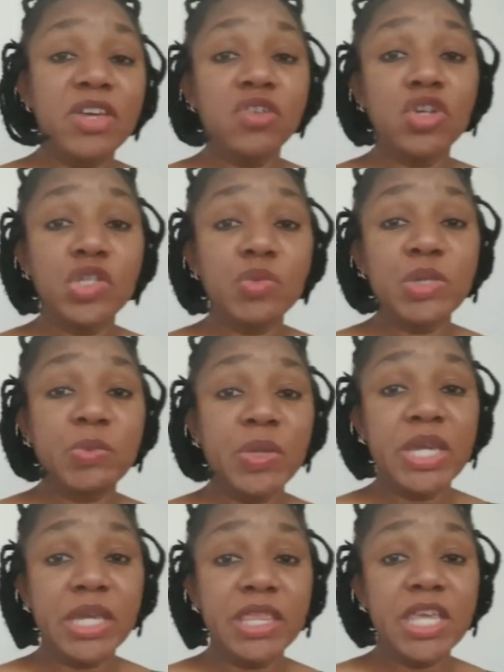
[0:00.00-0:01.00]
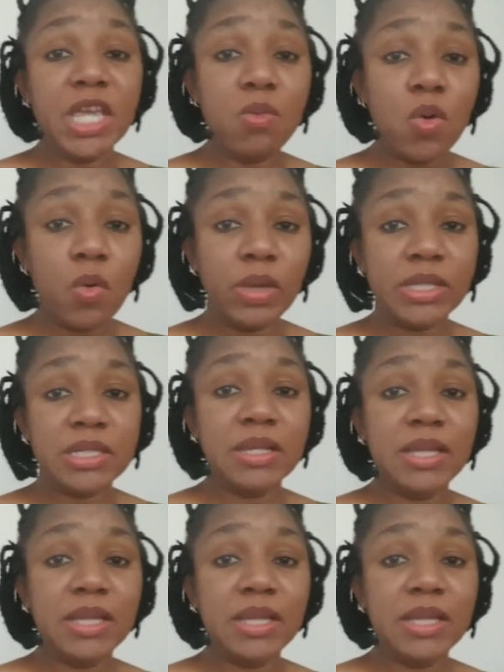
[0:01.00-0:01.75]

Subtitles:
you're going to be speaking the Igbo with. So